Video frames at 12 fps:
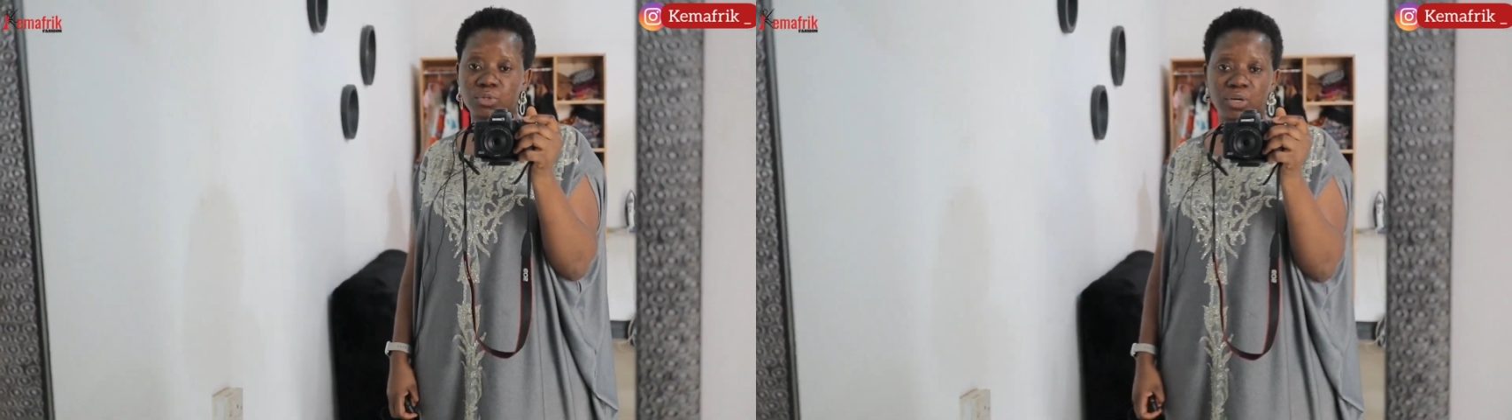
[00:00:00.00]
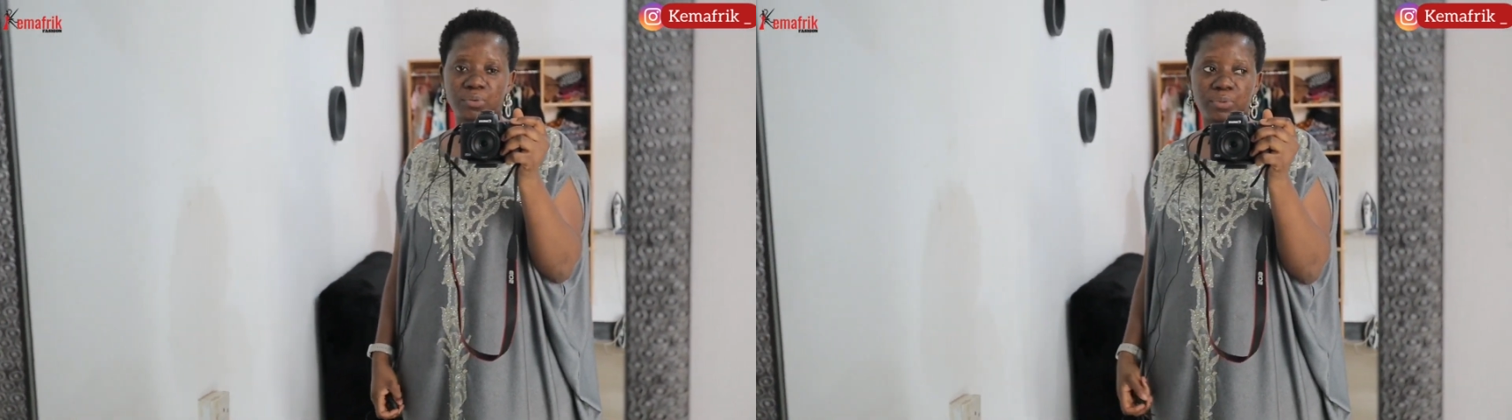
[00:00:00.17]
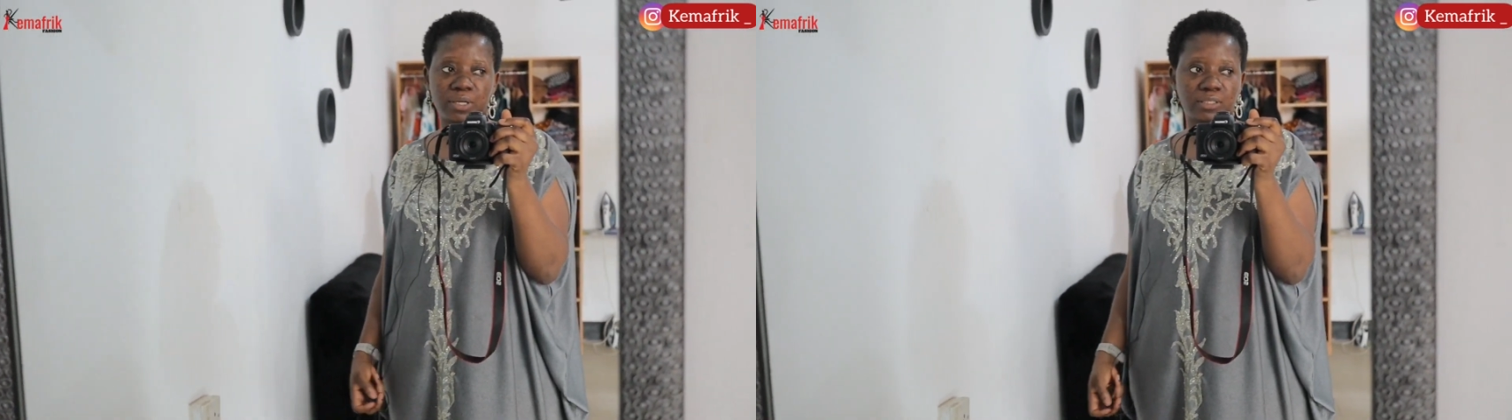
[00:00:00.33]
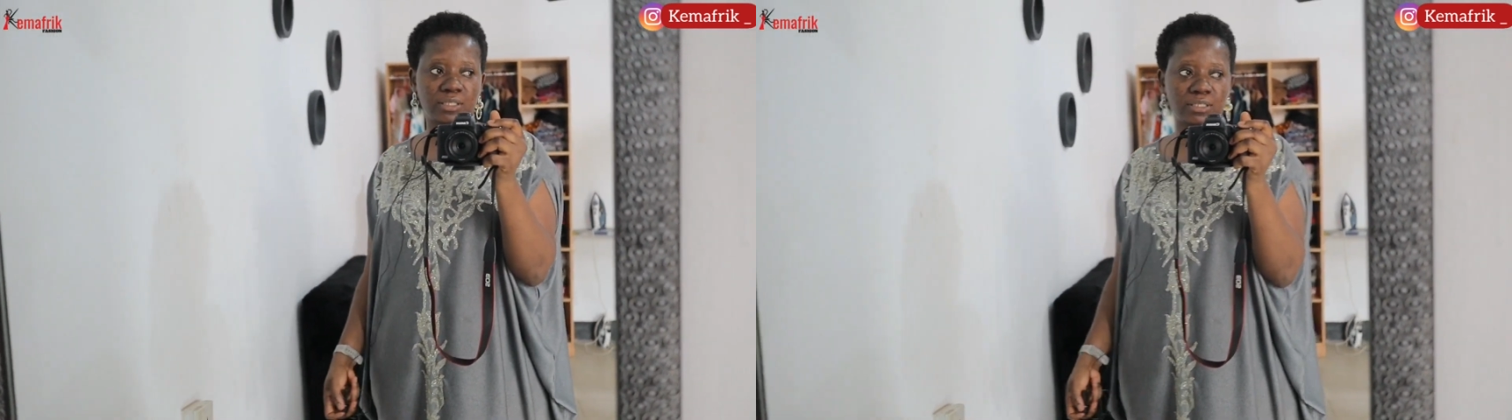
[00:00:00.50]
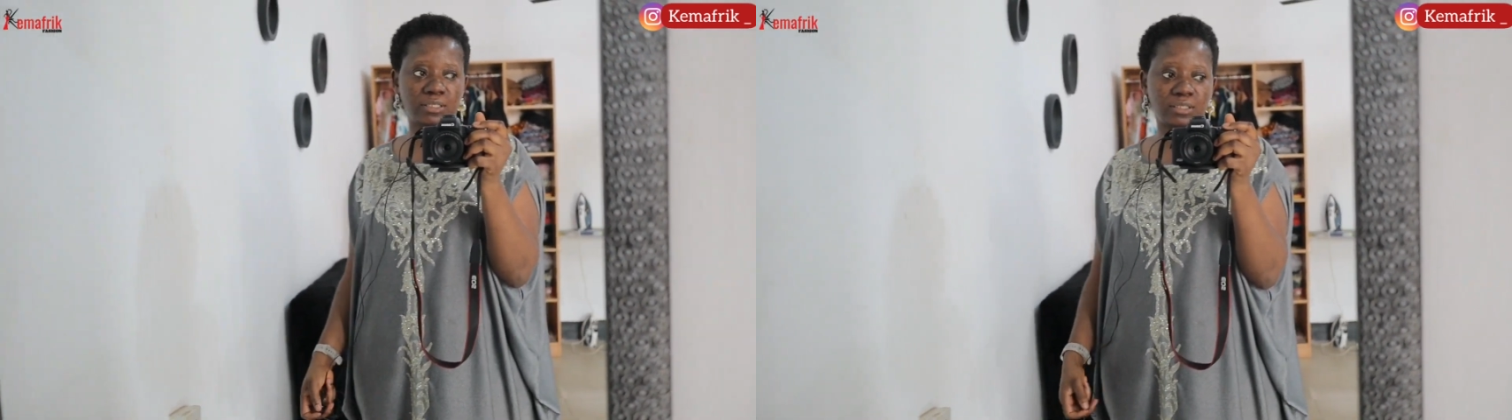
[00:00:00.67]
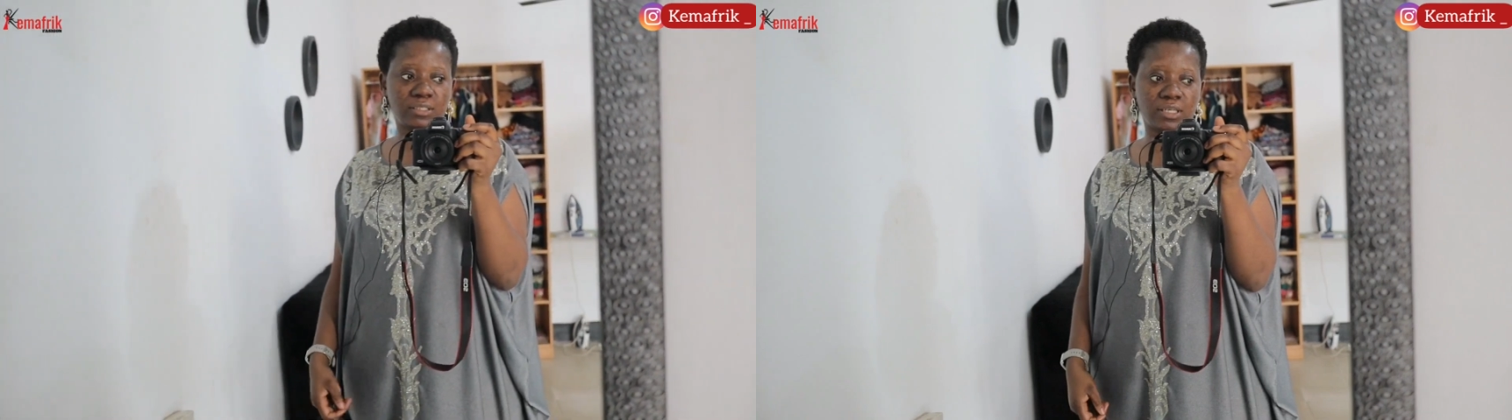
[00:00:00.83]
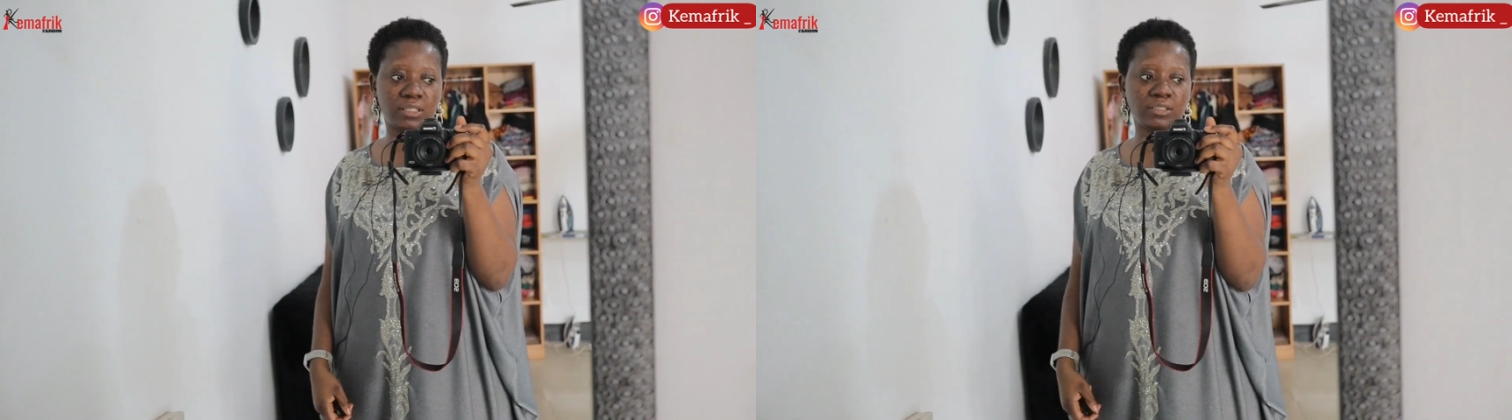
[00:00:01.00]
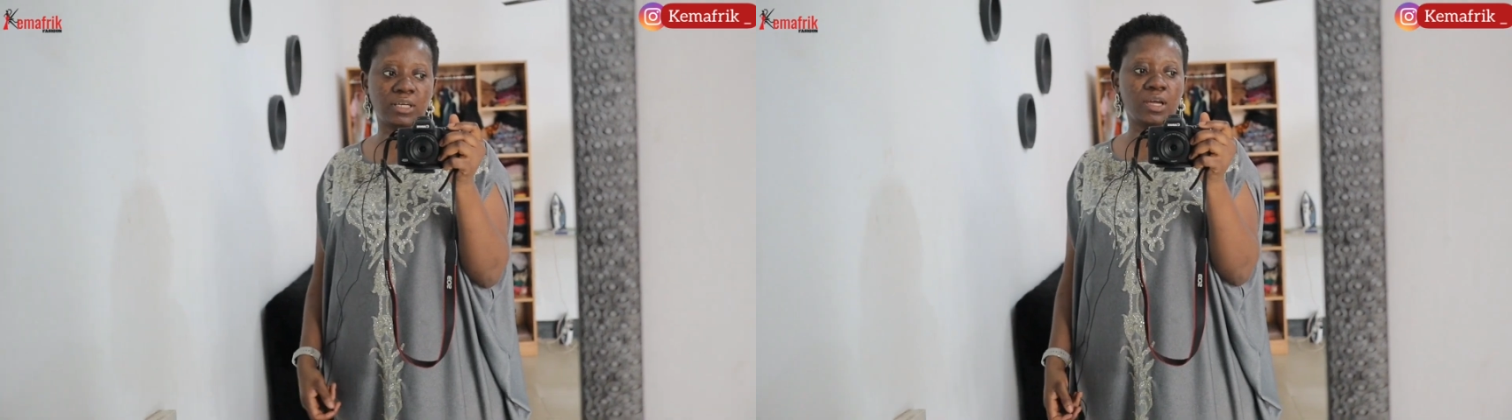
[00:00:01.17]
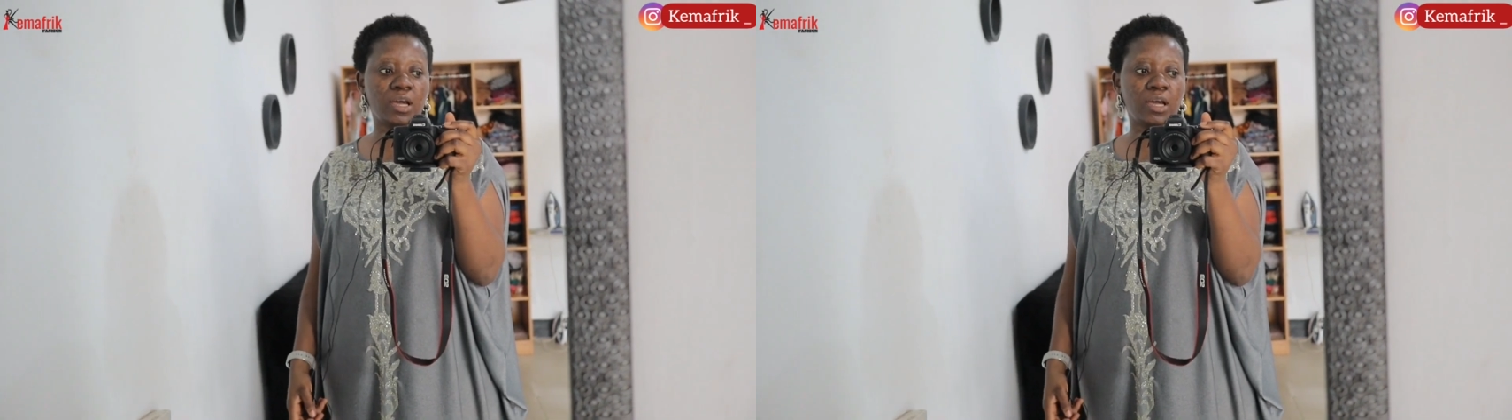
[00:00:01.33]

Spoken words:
I'll be attending that.